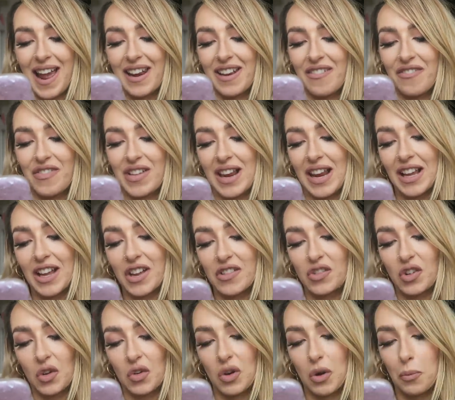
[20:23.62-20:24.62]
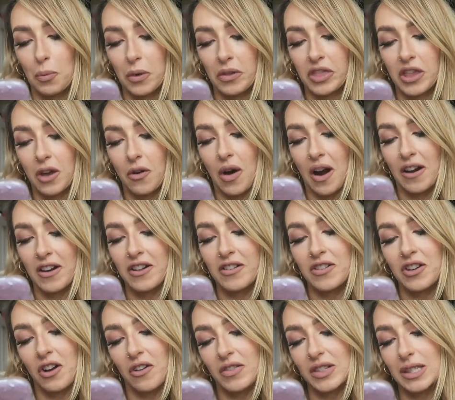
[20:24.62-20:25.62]
and I feel like I've grown up with you. Are you
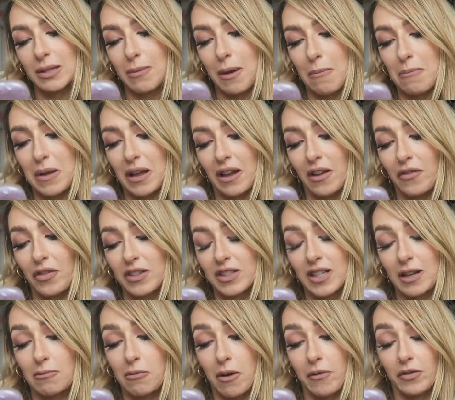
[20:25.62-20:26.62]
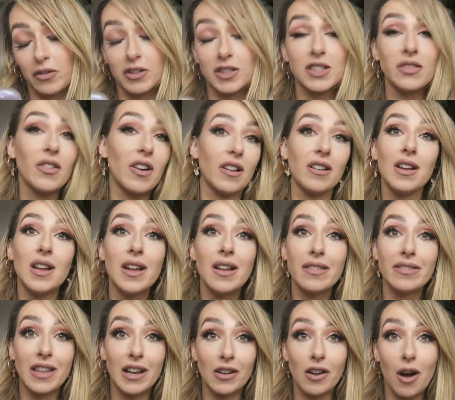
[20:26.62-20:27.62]
nervous about being a first time mom? First of all,
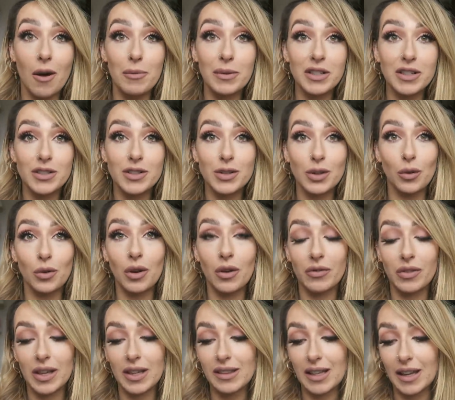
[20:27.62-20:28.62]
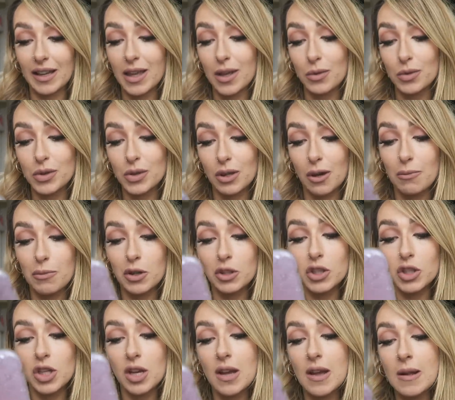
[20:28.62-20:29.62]
that comment is so lovely. Thank you so
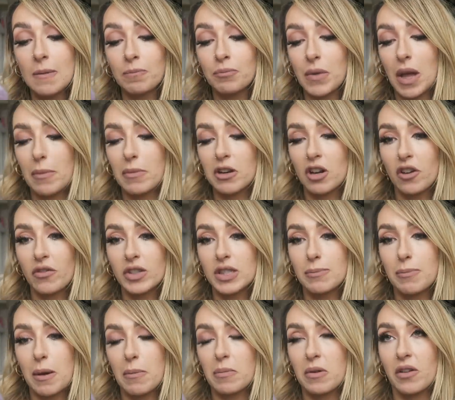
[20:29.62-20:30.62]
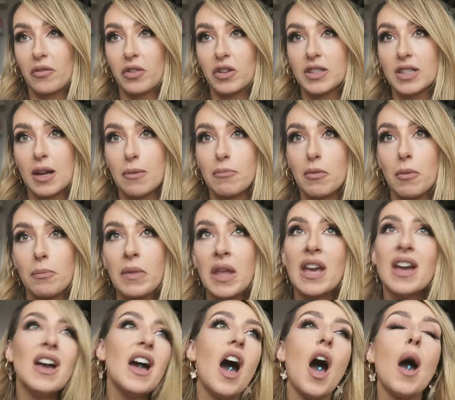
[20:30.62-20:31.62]
much. I'm nervous about being a first time mom.
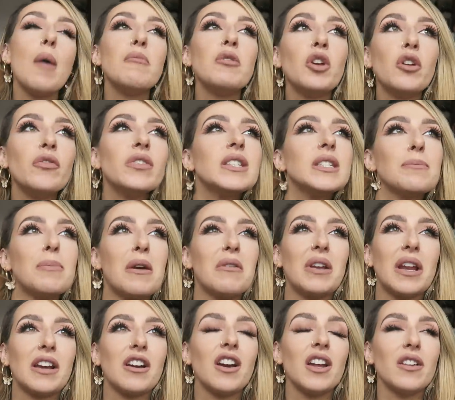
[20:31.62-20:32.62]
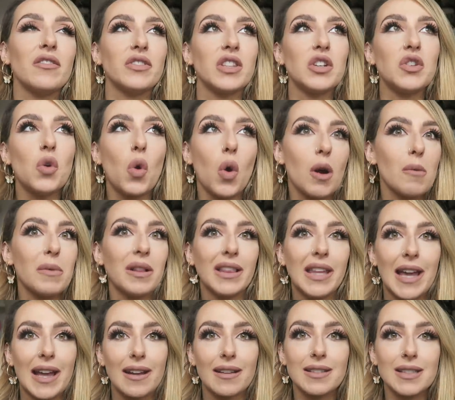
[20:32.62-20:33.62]
I'm nervous about like kind of the normal
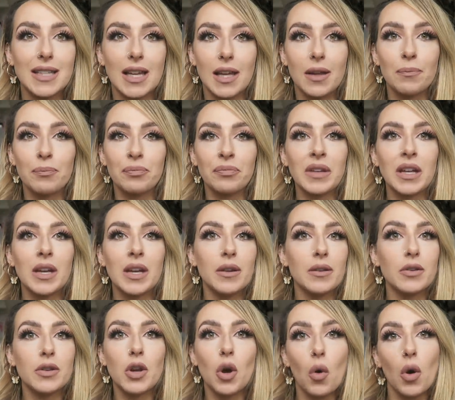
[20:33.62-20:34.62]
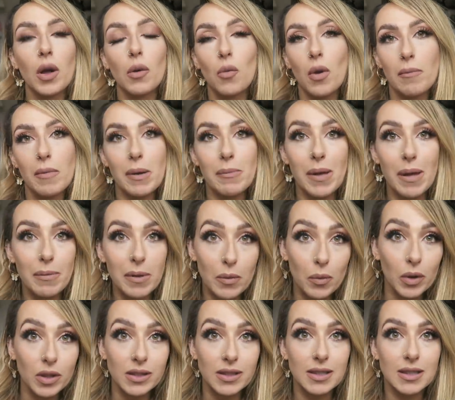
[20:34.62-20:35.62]
things like knowing when my baby
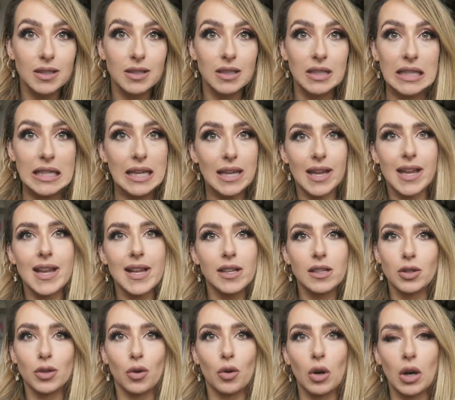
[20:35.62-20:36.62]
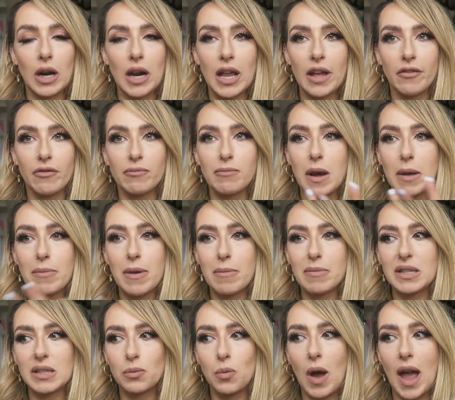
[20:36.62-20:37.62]
wants to eat or if my
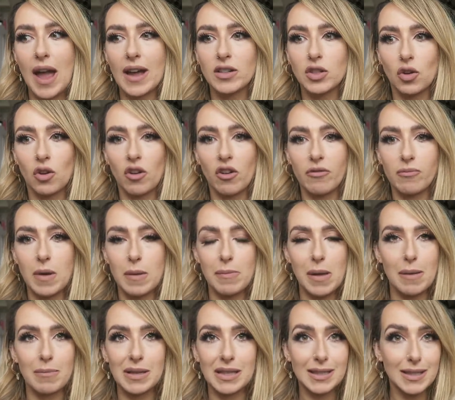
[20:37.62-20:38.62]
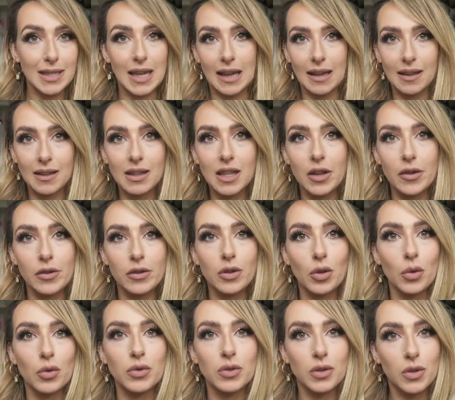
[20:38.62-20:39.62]
baby's wet or if my baby's sick. The,
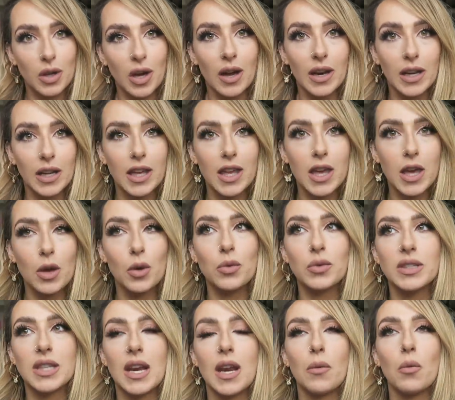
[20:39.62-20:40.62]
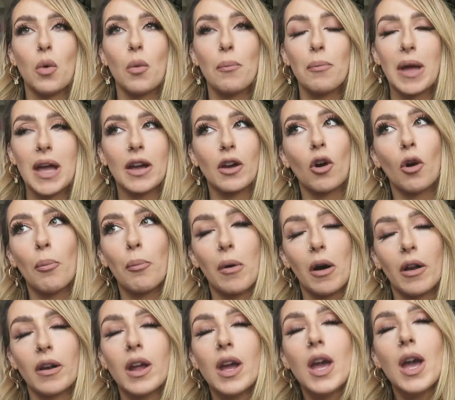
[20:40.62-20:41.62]
those kind of cues that I won't pick up
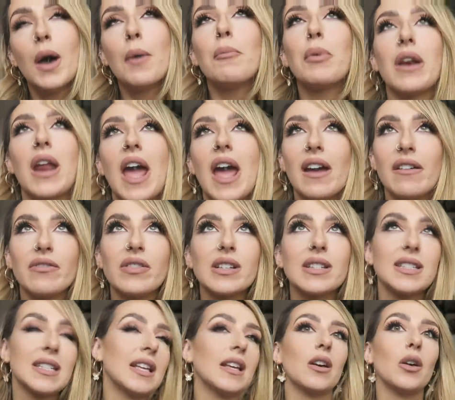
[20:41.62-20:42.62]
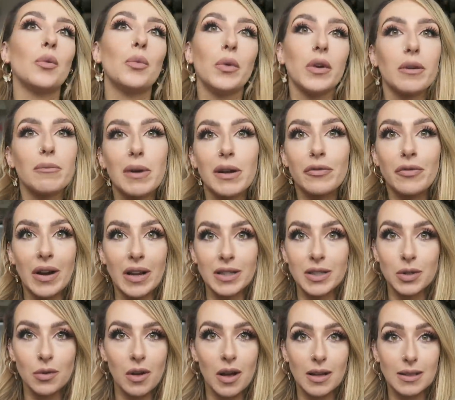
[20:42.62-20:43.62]
on. But every single one of my
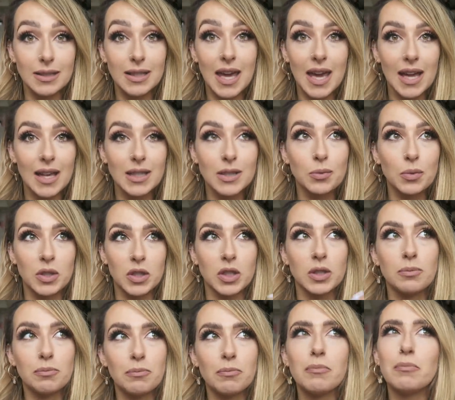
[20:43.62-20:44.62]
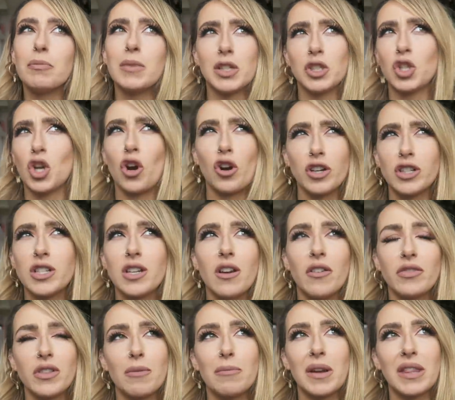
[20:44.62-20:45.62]
friends who has kids, which is majority
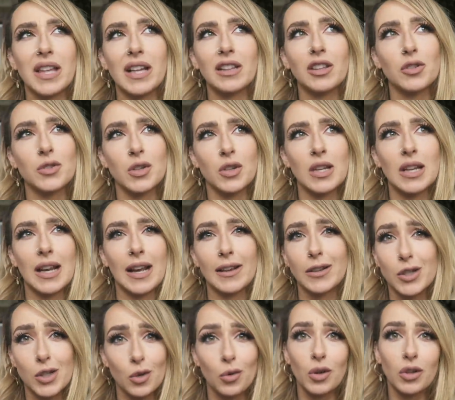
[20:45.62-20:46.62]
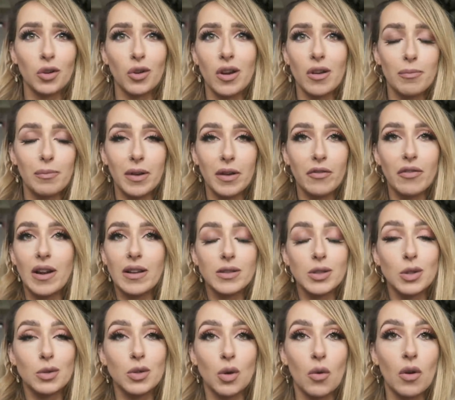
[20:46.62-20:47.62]
of them, I think there's only like two or three of my
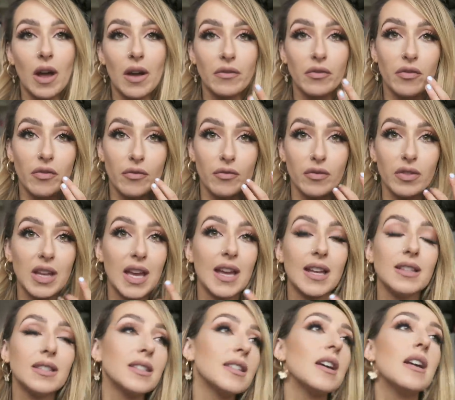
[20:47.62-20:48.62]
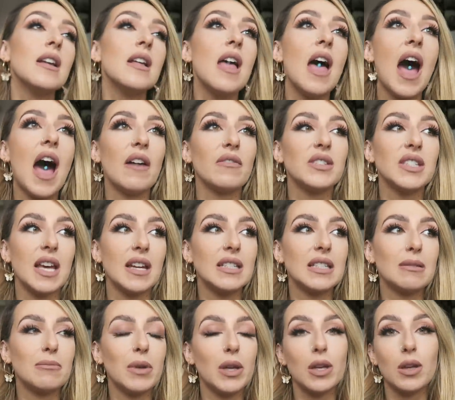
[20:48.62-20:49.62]
friends who don't have kids have said
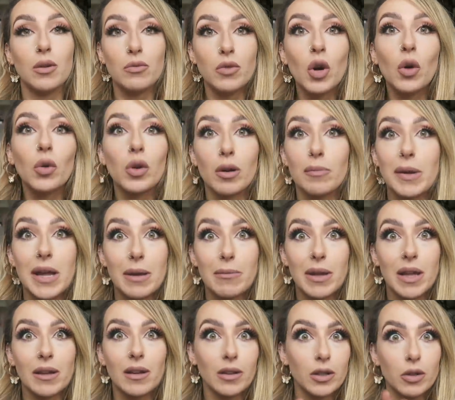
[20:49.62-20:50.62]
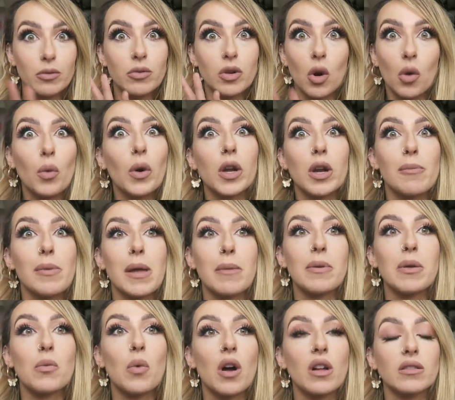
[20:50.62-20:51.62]
to me, you know your baby and you know what your
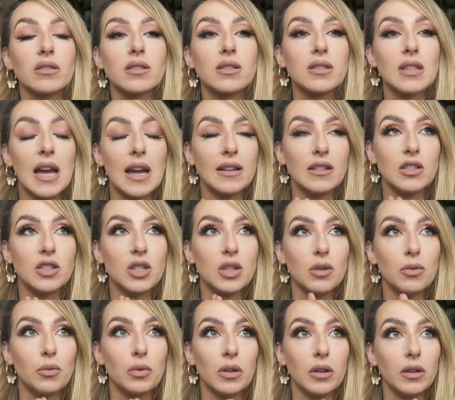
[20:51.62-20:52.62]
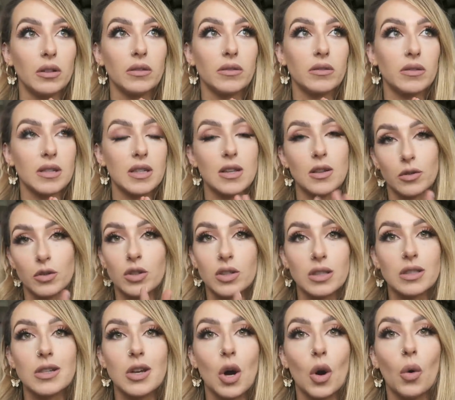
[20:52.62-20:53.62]
baby wants and you will, you'll
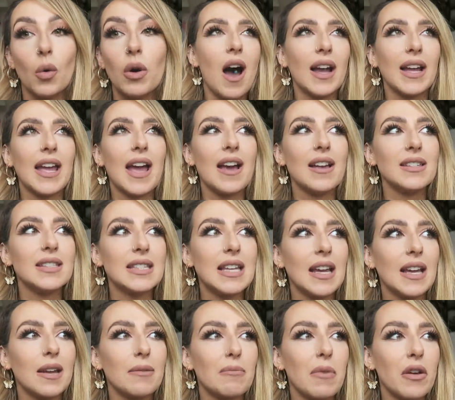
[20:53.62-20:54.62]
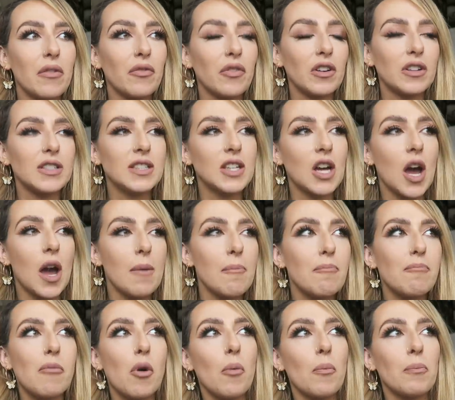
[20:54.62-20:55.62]
just know. I guess like my first time
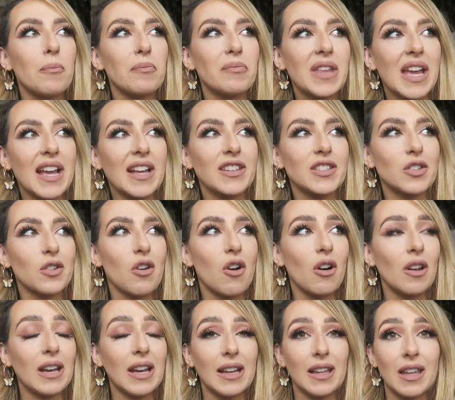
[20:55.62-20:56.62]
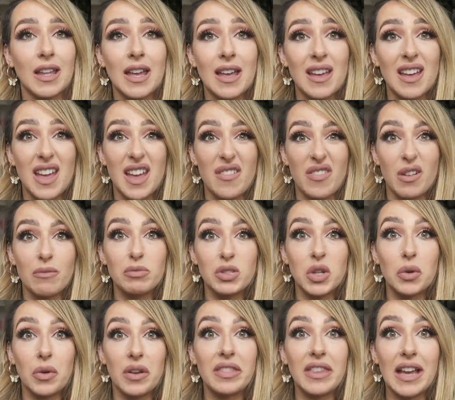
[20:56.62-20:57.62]
mum things are all like, if I'm
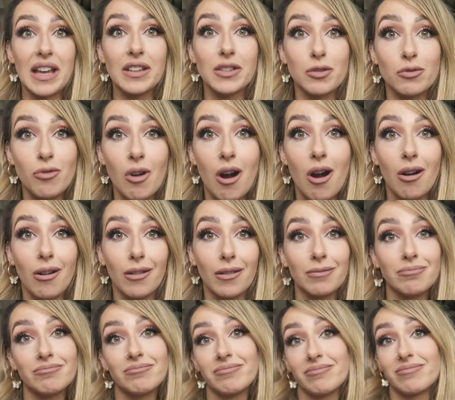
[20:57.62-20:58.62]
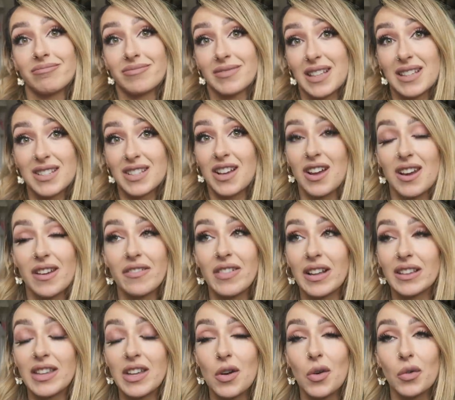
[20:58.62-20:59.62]
doing things wrong, that's kind of
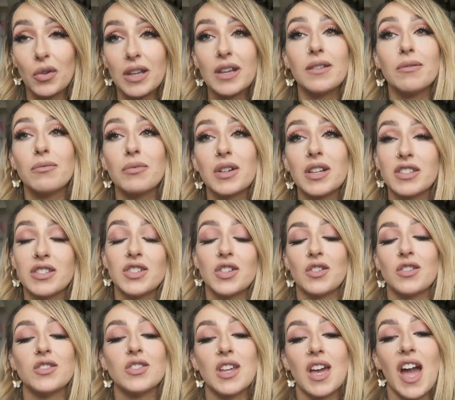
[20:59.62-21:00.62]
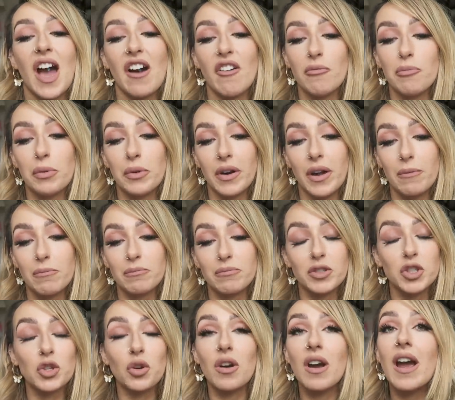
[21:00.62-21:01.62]
like the only concerns I have, but I'm
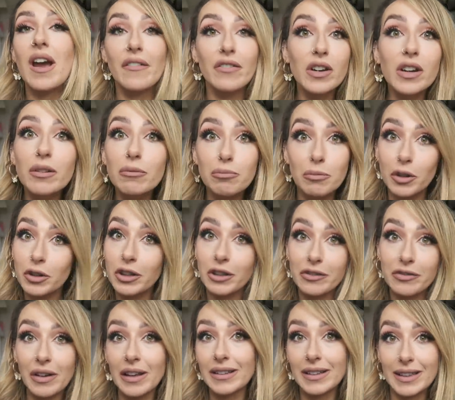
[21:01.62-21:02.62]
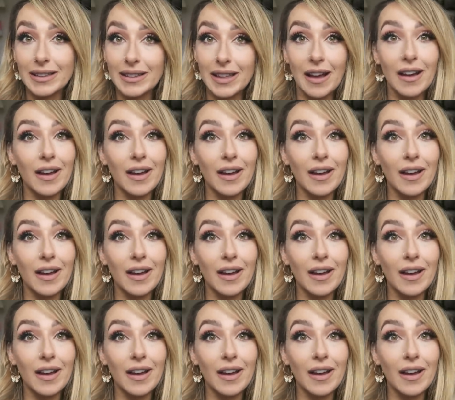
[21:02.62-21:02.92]
sure every mother felt like